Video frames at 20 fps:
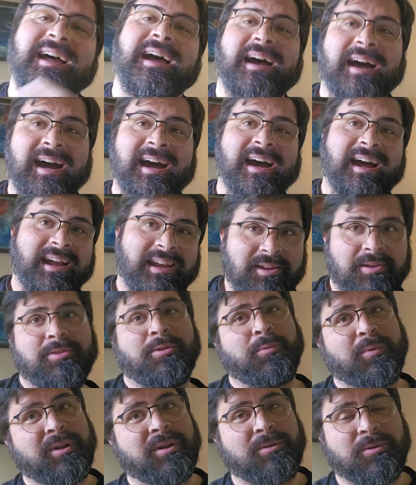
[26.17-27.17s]
I,
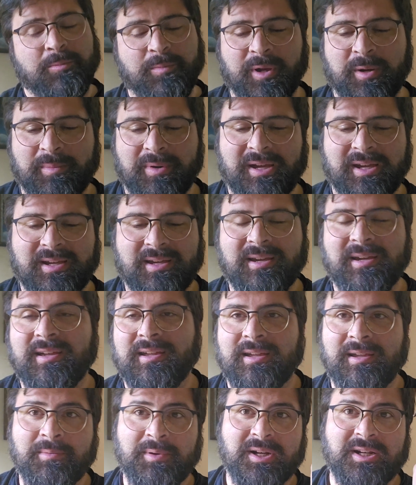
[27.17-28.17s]
the real old Big Mek,
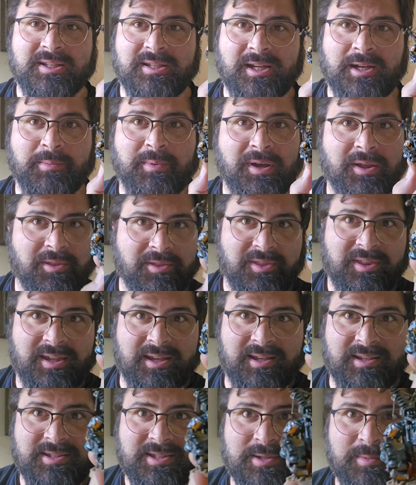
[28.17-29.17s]
am going to talk about
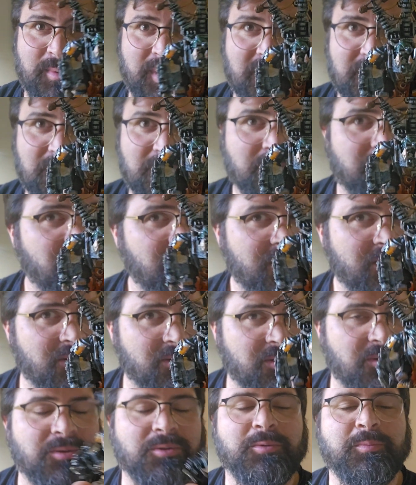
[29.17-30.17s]
this, my new little
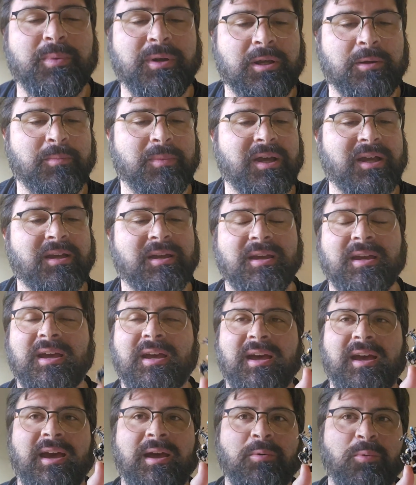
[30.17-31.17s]
old Big Mek,
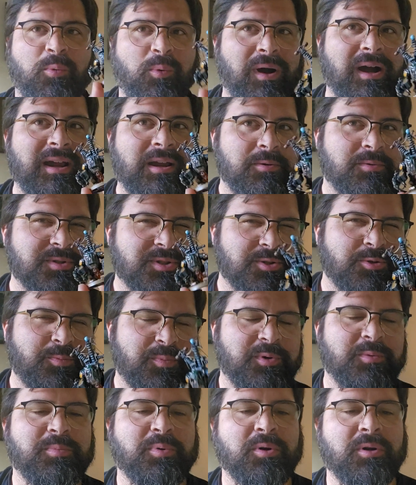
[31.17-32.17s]
and why it was
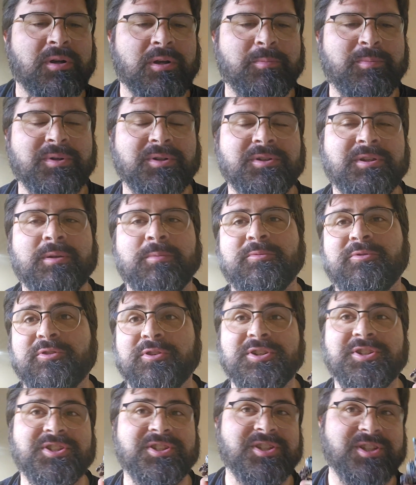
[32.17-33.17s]
super important to build him for
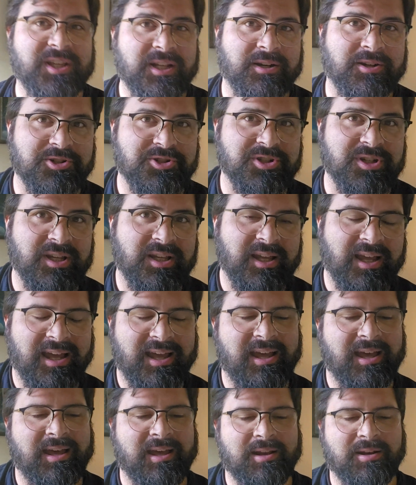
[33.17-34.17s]
synergy,
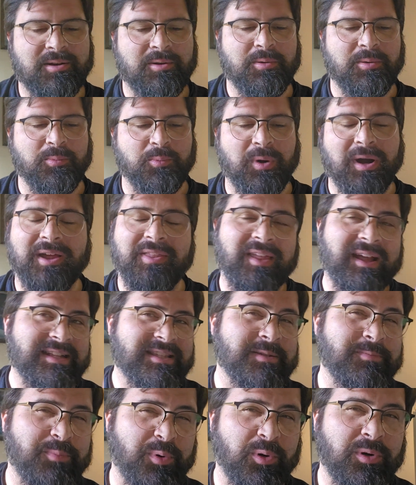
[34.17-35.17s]
and why
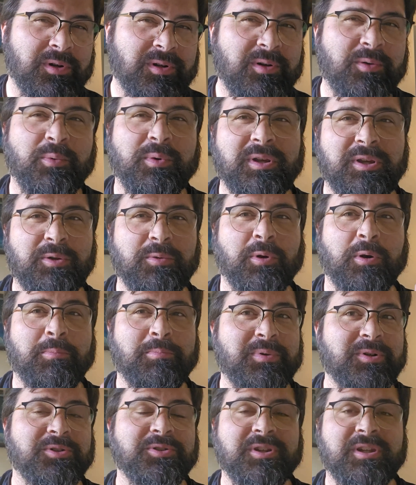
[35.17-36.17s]
that's important when you are
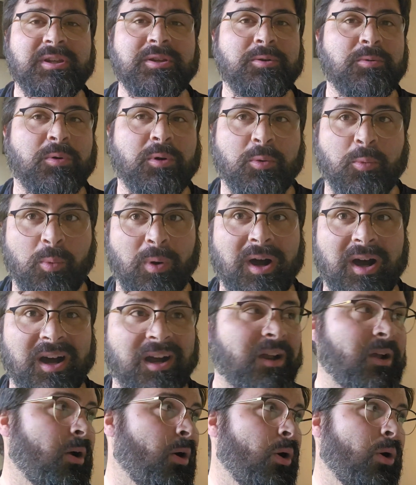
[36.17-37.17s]
building your
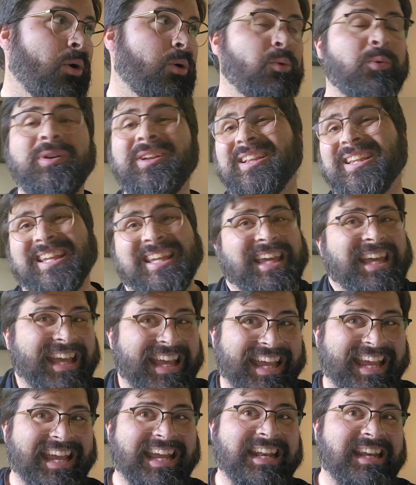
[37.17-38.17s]
WOG, or really
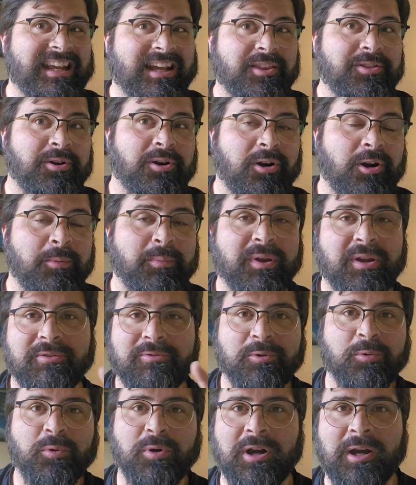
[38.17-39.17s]
any other army
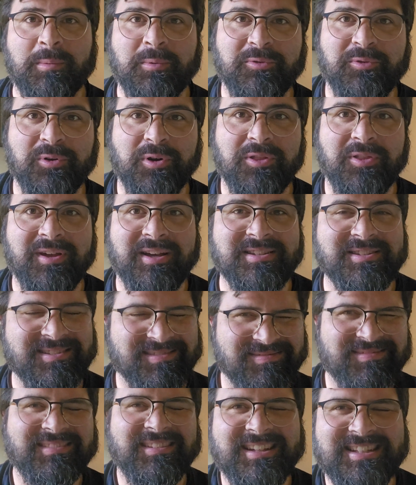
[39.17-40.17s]
for Warhammer 40,000.
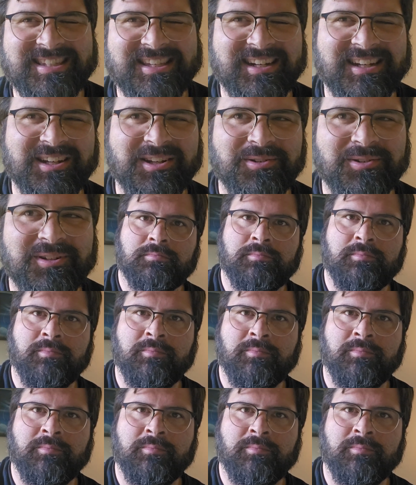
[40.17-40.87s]
Let's get into it.